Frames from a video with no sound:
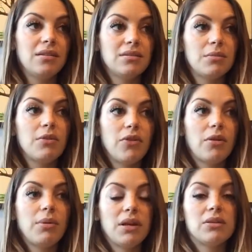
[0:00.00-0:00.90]
some of
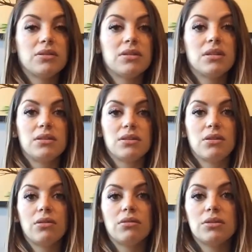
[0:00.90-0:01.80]
our biggest
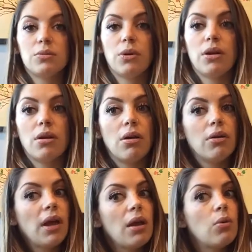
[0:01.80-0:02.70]
concerns were,
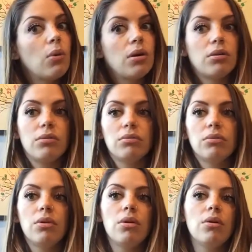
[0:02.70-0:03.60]
okay, well,
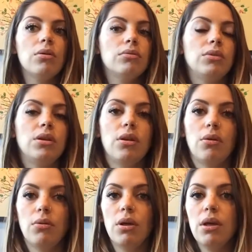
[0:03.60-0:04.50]
you
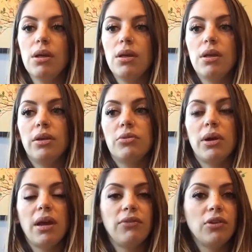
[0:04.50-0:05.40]
know, do I
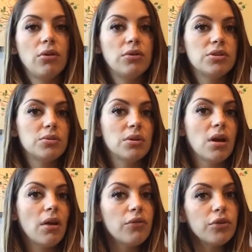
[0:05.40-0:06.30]
have to go into
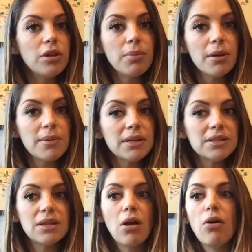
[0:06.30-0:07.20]
recovery by
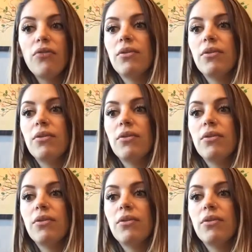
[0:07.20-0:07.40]
myself?